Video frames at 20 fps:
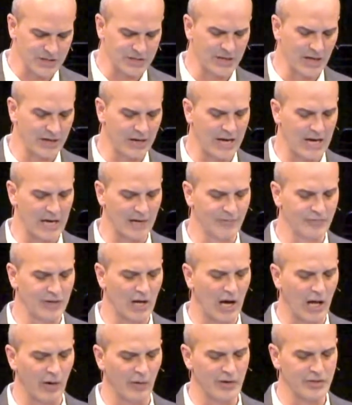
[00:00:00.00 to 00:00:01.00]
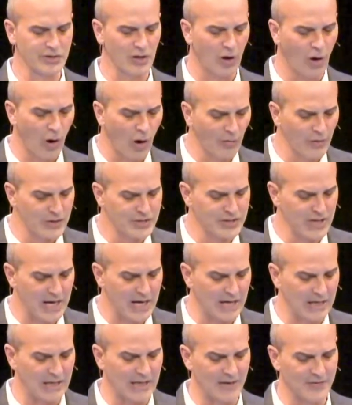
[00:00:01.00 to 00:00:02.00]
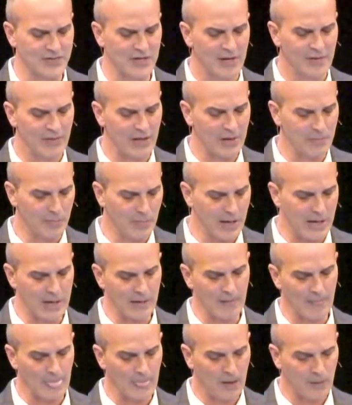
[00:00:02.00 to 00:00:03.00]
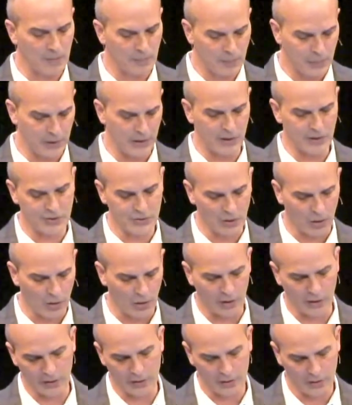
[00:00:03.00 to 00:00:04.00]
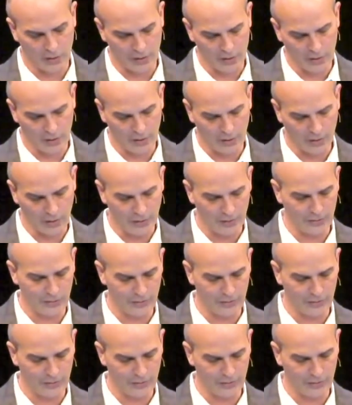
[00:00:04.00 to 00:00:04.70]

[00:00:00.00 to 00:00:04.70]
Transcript: out hand of tolerance, all the shining gifts that make peace on earth.